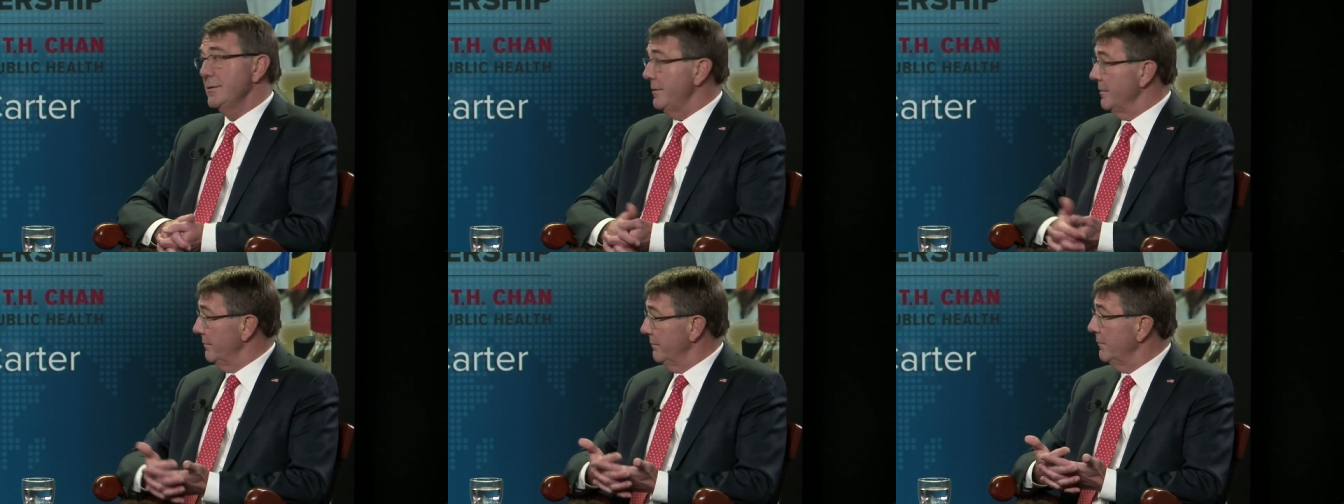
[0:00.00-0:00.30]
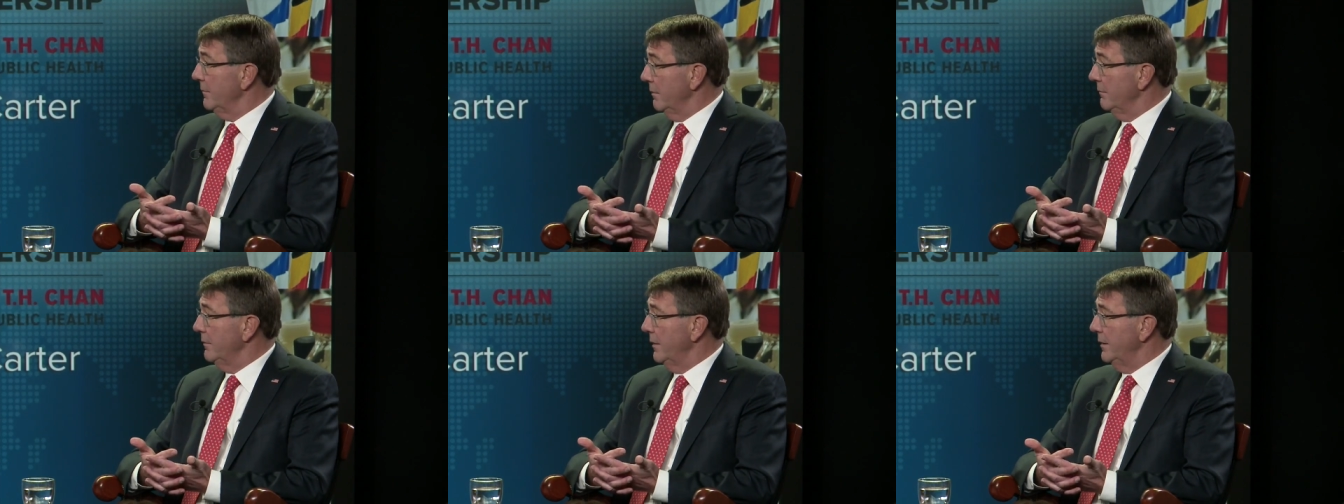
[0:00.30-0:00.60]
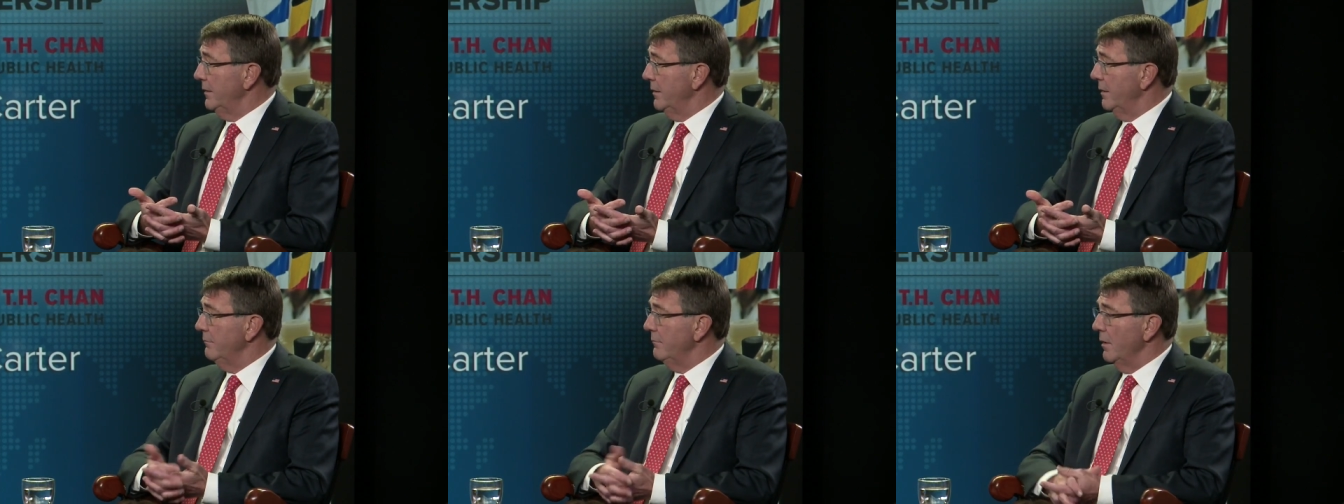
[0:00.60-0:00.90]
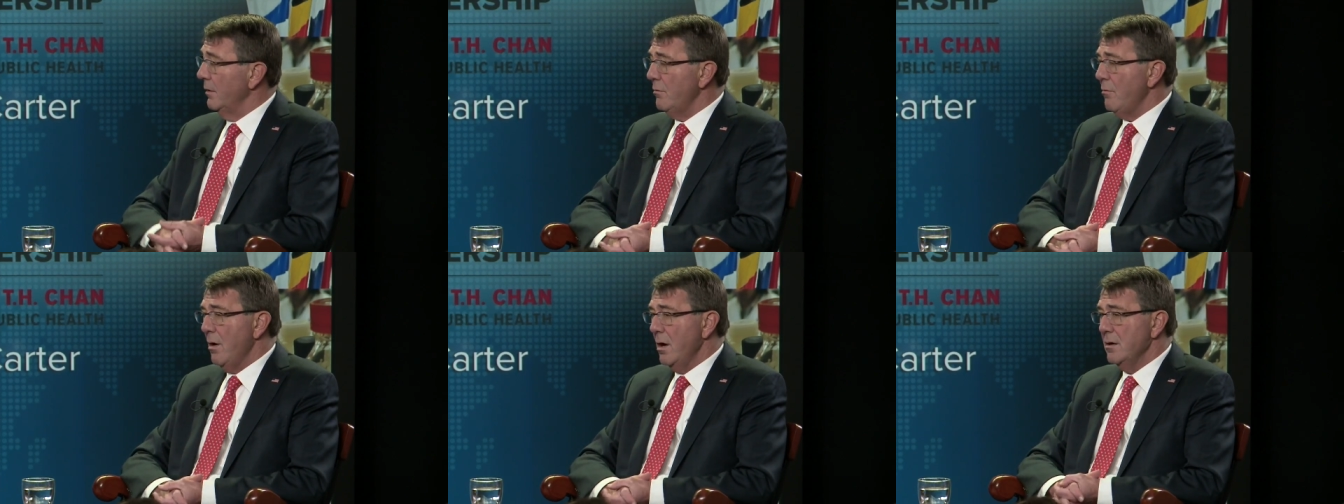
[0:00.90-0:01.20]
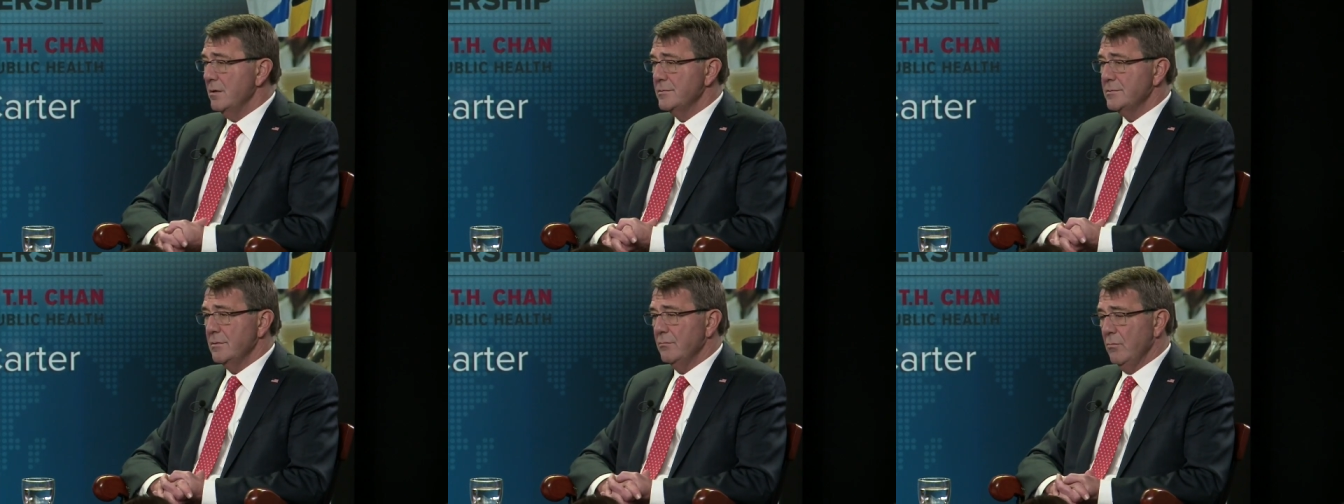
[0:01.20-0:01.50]
So there, there it, it
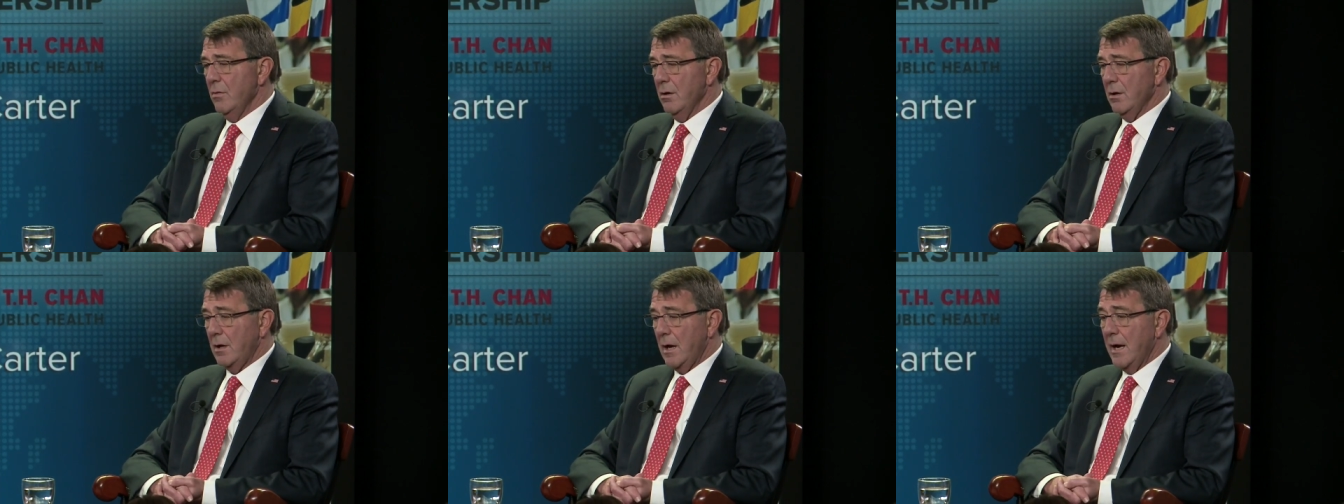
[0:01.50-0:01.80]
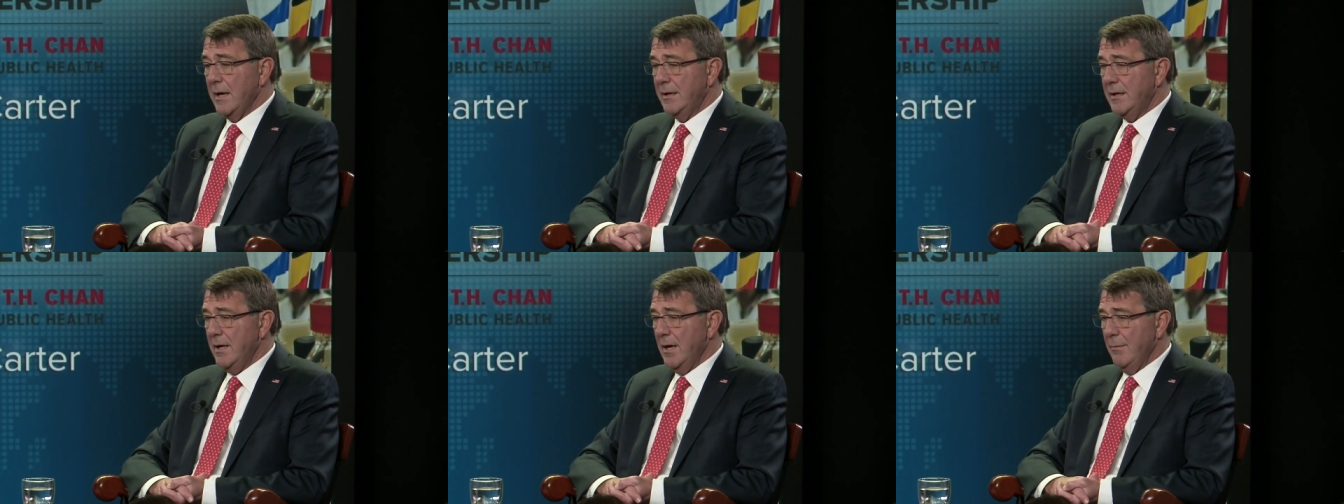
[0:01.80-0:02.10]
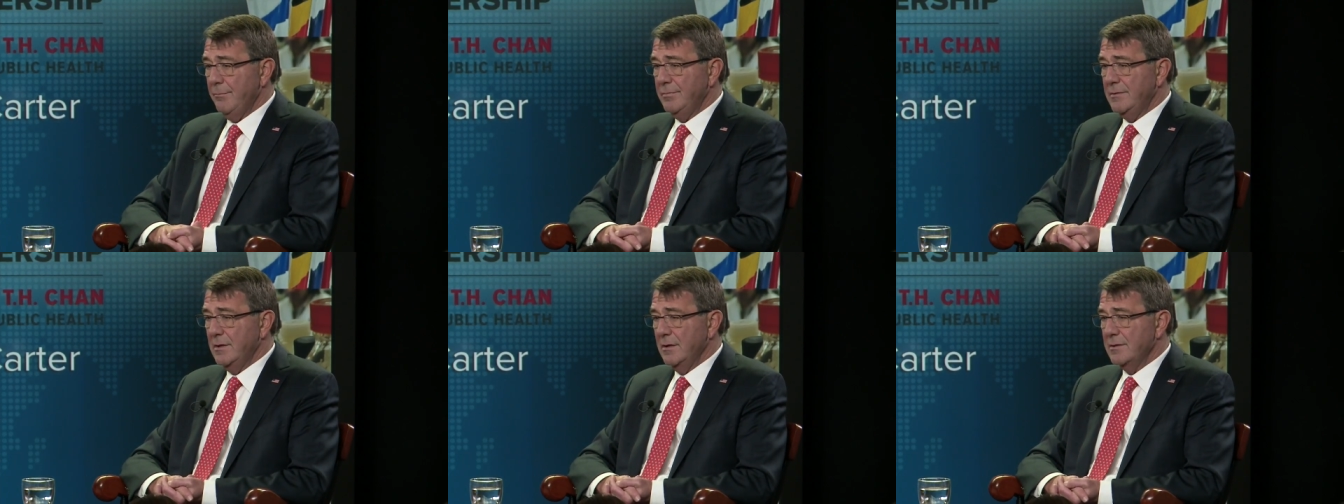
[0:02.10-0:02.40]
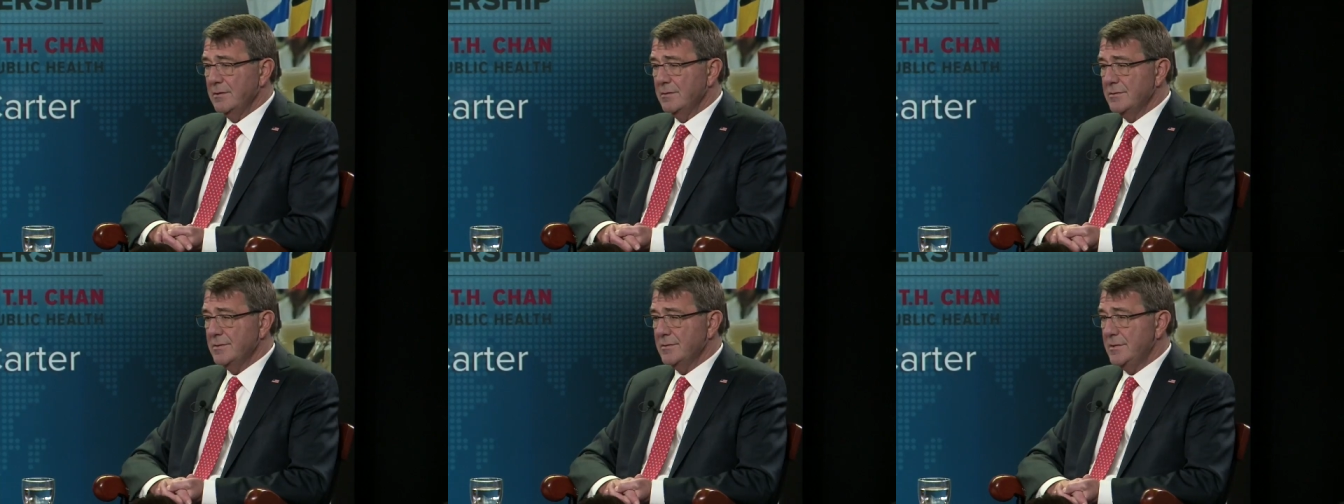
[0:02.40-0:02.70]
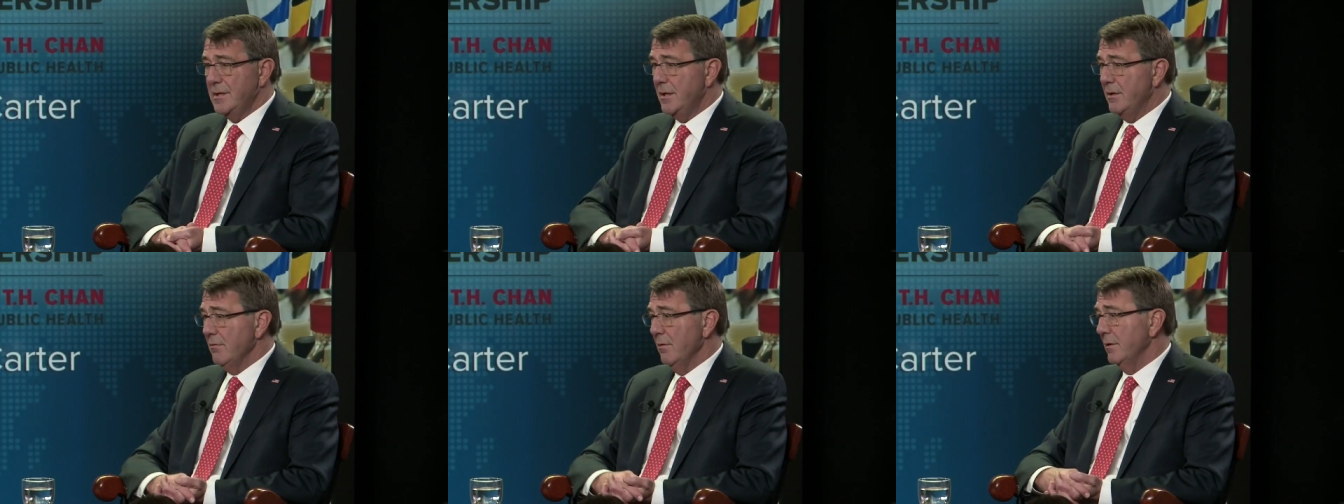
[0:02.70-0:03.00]
requires some work. I kept it
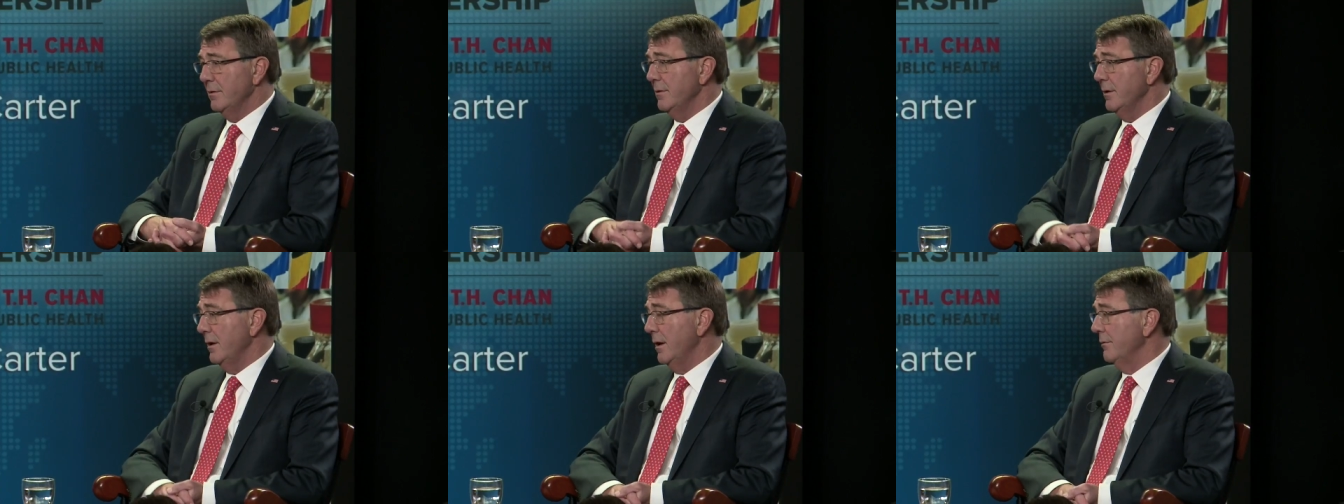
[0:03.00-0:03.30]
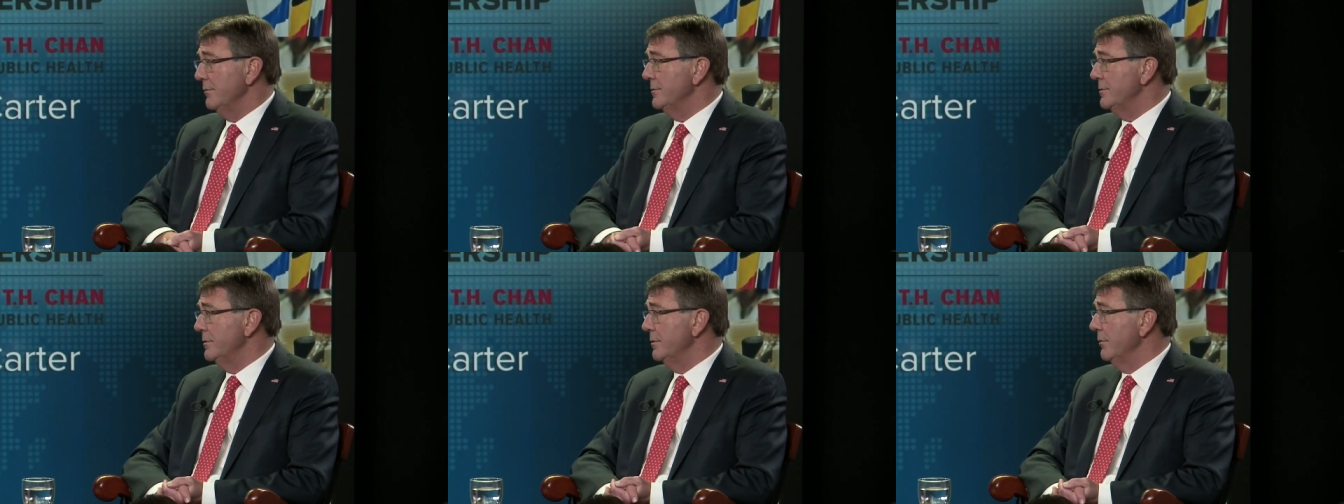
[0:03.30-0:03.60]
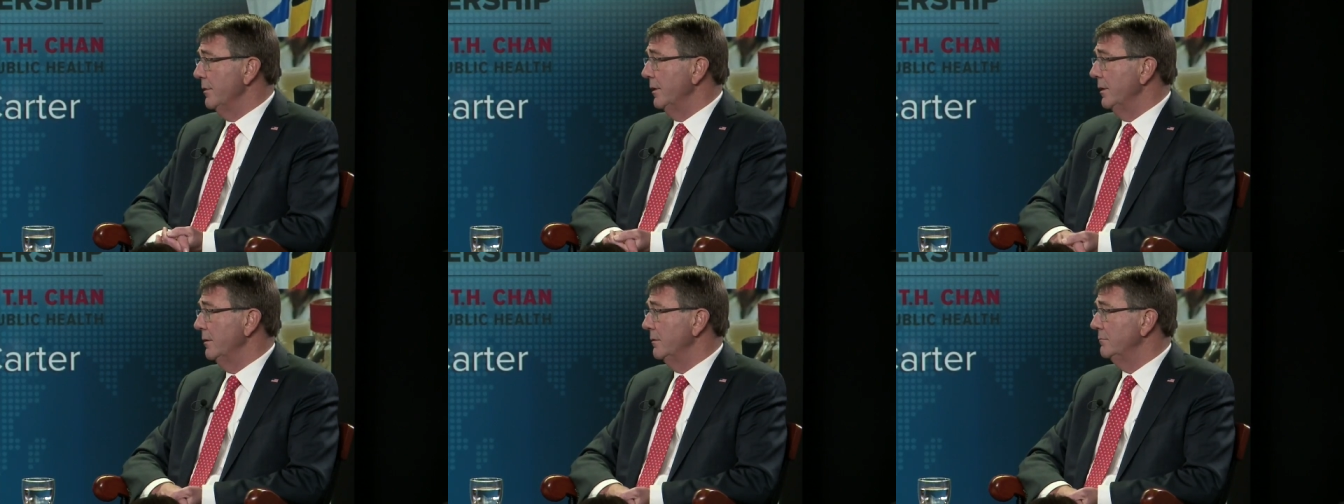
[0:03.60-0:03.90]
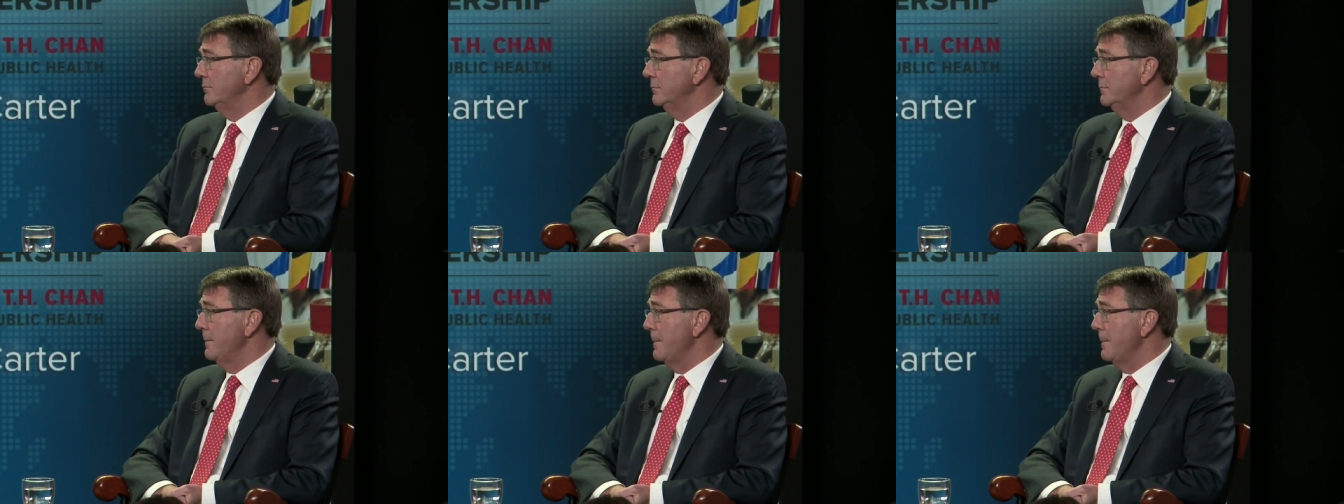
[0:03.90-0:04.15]
secret that I was doing it